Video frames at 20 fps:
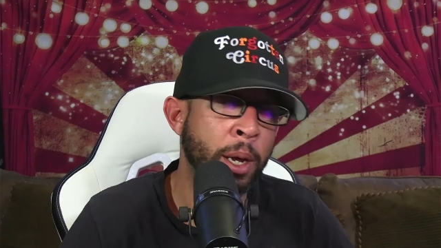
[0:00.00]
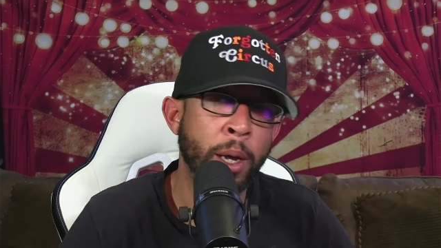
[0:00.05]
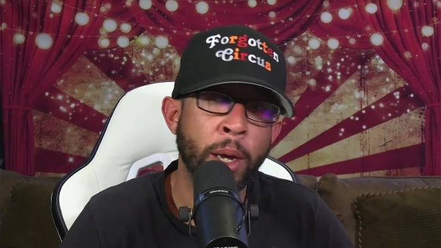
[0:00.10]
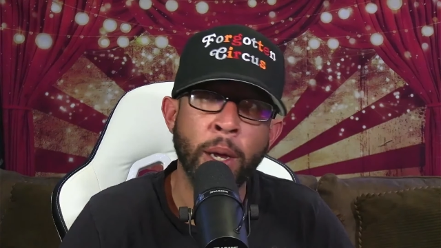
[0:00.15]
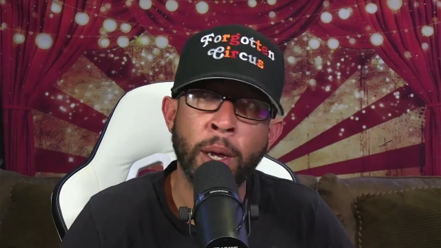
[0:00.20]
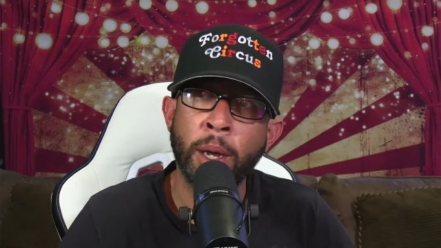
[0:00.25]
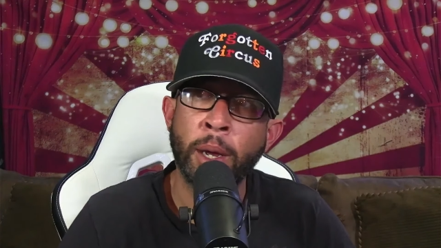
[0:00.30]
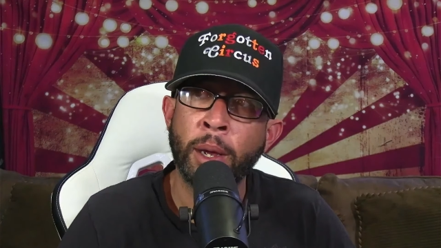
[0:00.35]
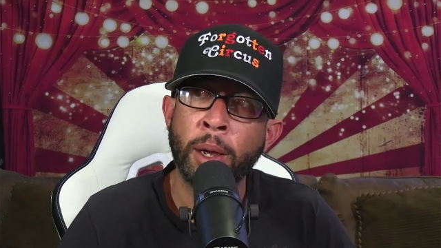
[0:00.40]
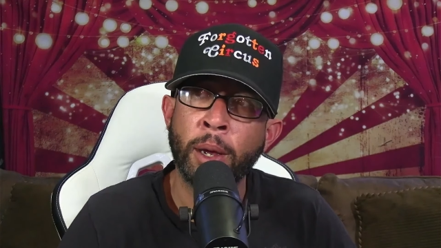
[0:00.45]

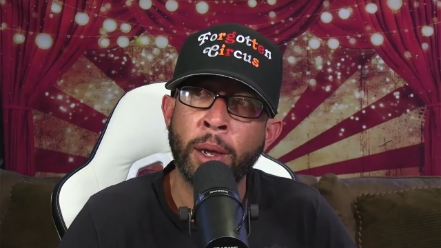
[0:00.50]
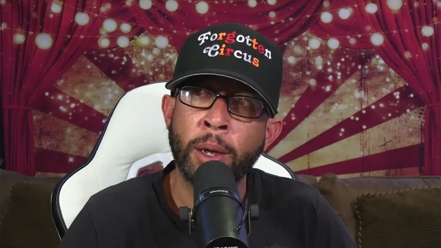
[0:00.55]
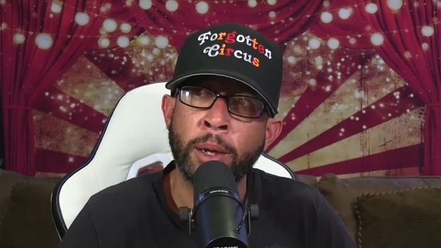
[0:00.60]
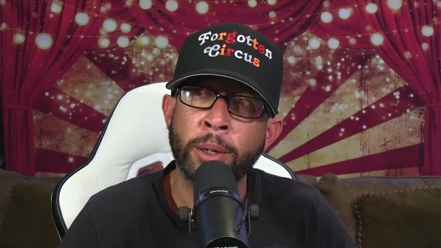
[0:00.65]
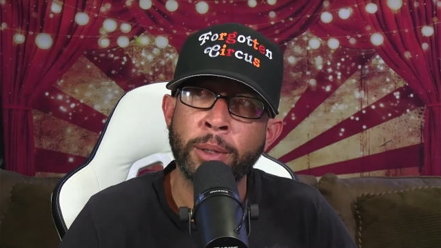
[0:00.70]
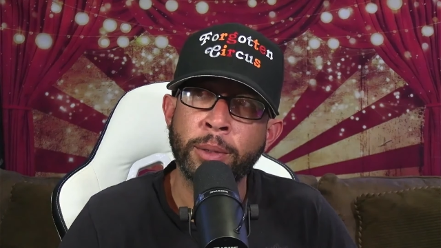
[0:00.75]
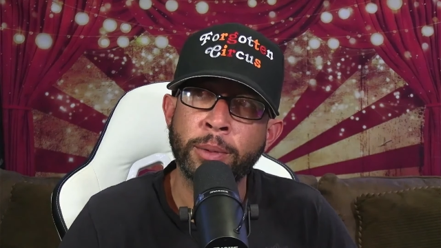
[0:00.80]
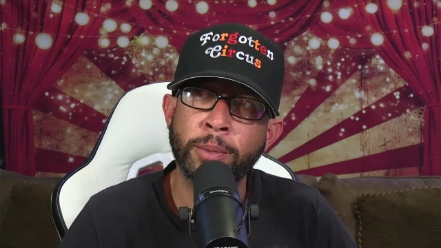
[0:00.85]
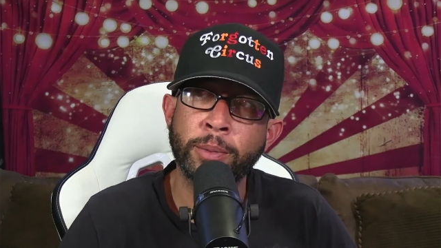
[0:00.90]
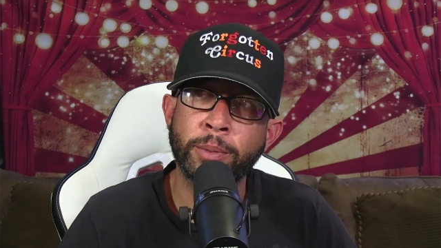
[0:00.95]

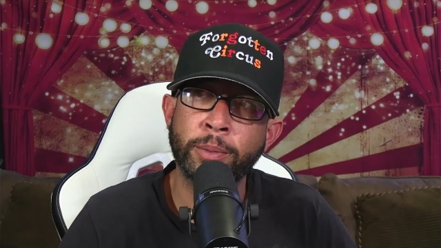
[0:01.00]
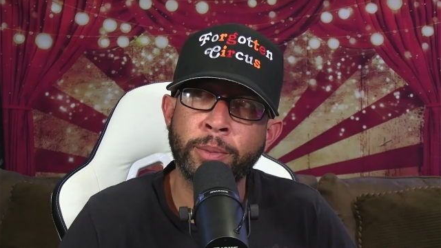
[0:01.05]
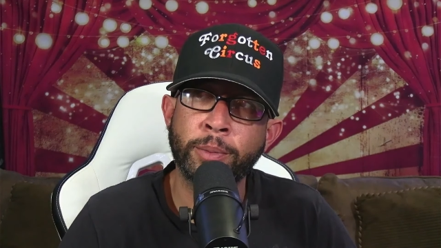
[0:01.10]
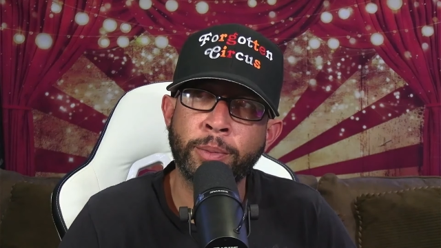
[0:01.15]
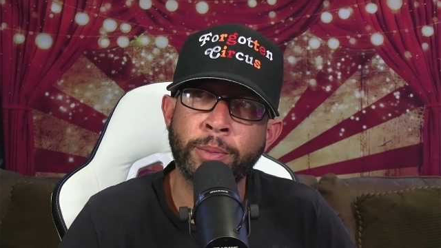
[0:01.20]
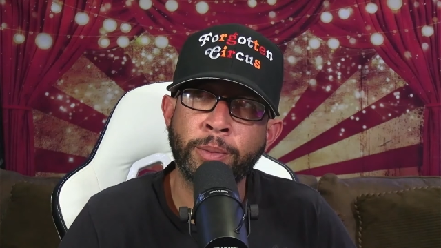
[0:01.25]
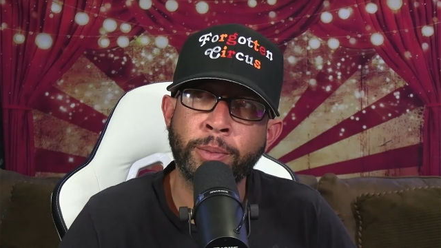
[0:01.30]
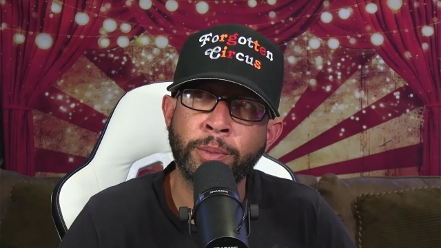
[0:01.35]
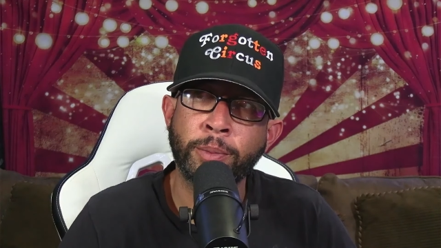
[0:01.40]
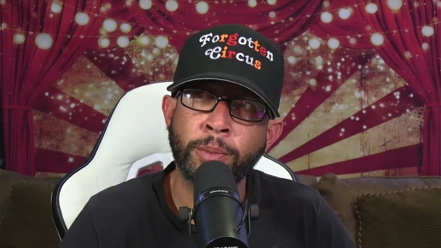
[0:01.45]

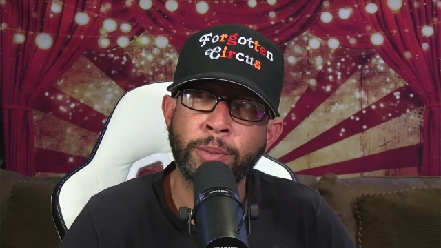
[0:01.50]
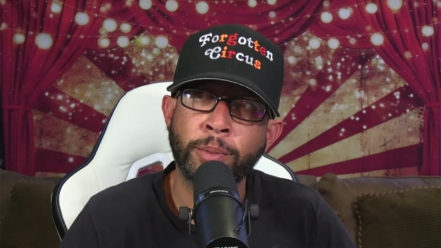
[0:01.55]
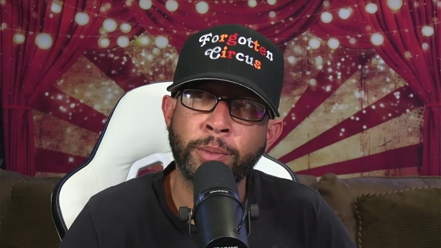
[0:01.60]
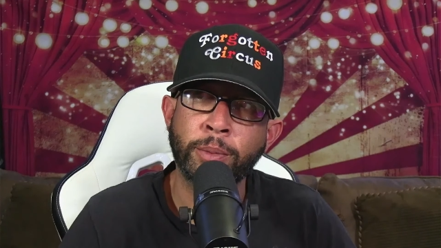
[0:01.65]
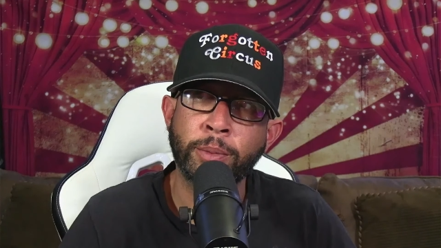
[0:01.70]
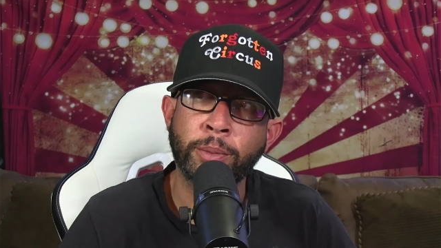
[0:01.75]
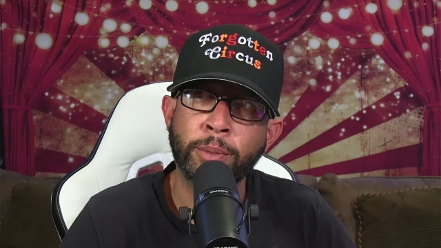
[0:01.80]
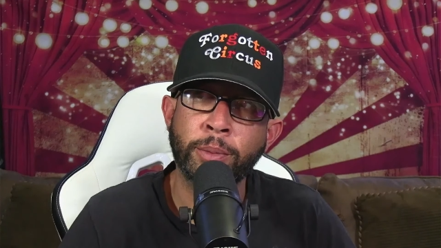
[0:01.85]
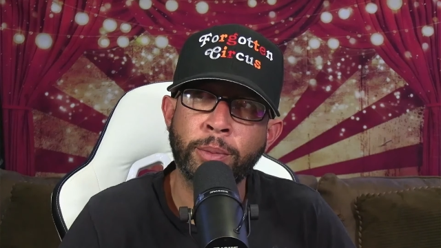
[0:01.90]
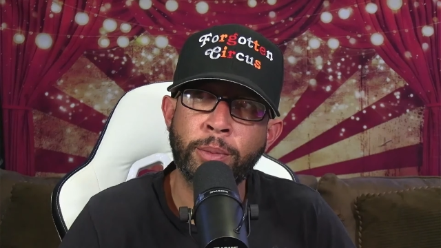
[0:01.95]

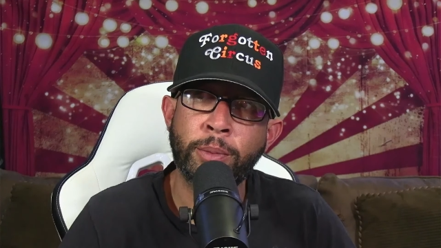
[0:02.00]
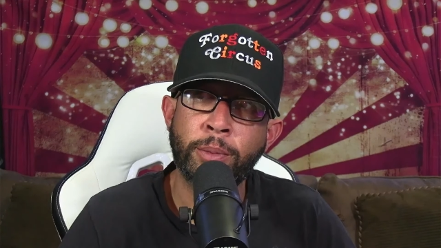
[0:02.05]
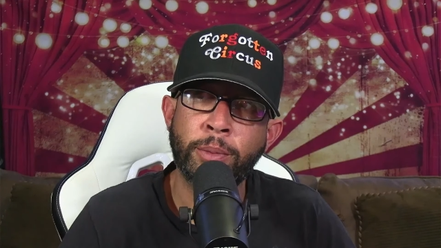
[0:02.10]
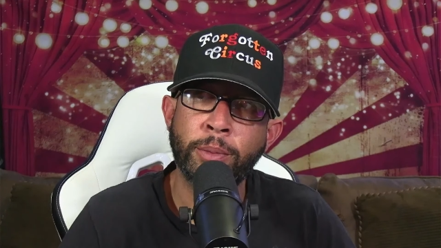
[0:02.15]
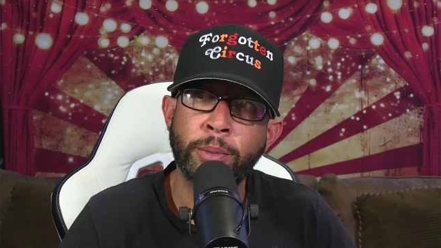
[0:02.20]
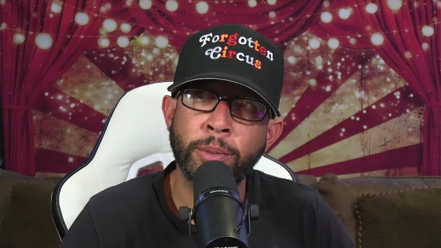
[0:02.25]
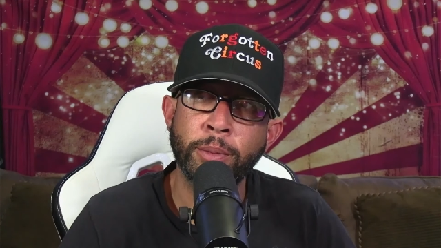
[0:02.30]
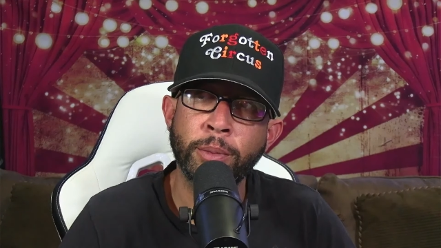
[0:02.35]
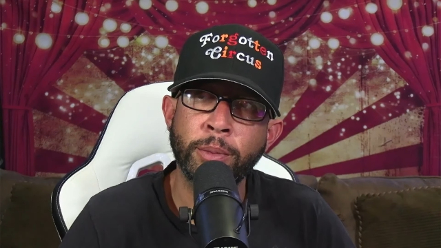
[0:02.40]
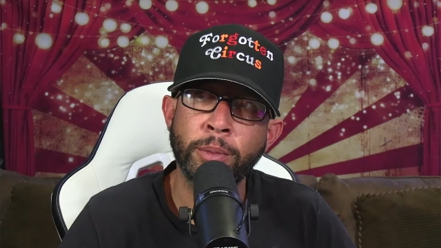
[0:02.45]

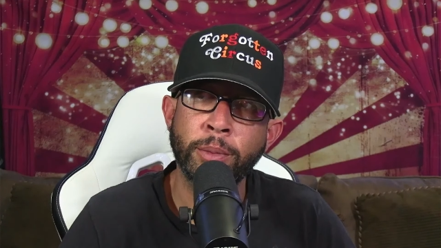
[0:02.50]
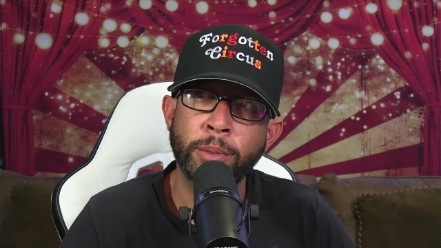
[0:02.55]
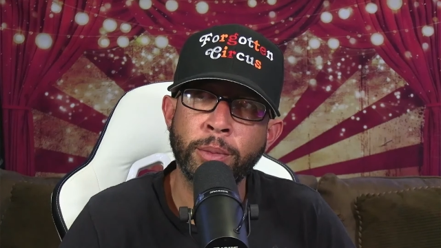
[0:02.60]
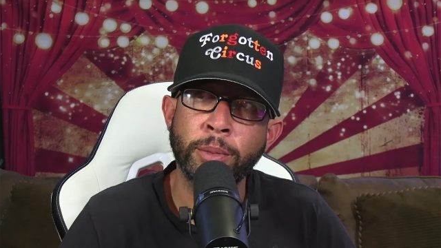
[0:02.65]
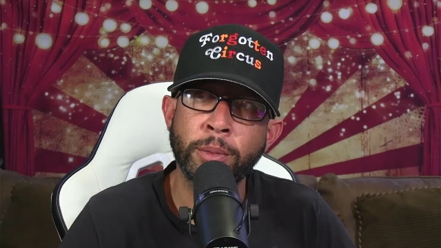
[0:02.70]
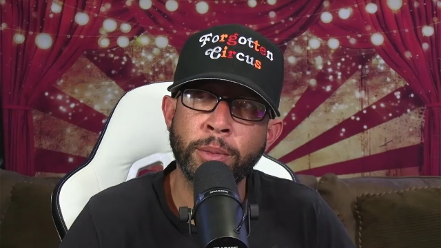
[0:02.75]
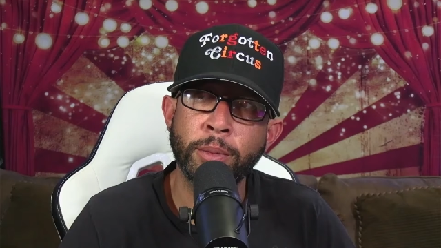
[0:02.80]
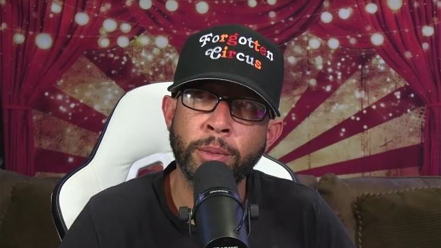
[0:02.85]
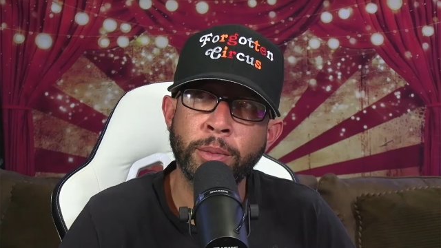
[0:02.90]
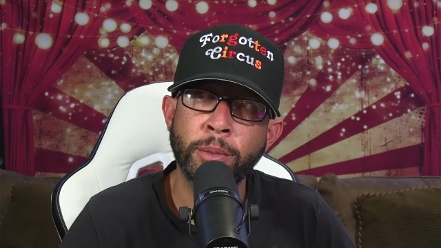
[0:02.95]

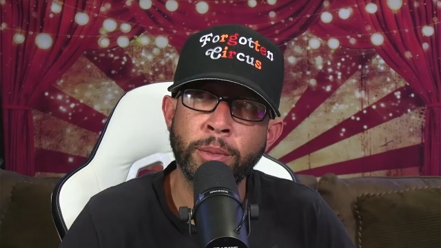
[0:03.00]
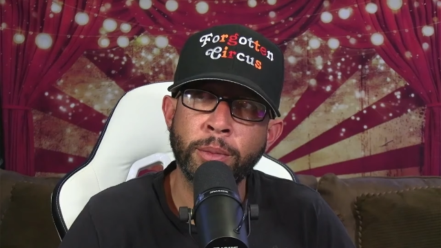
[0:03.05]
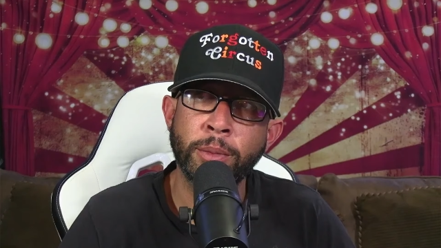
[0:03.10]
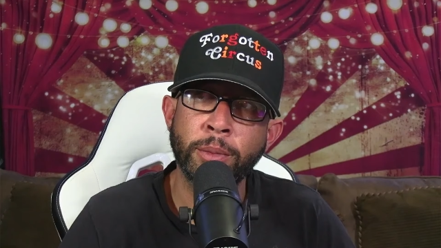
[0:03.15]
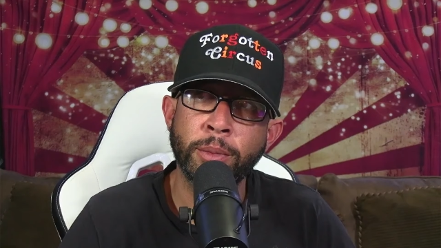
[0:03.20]
[no speech]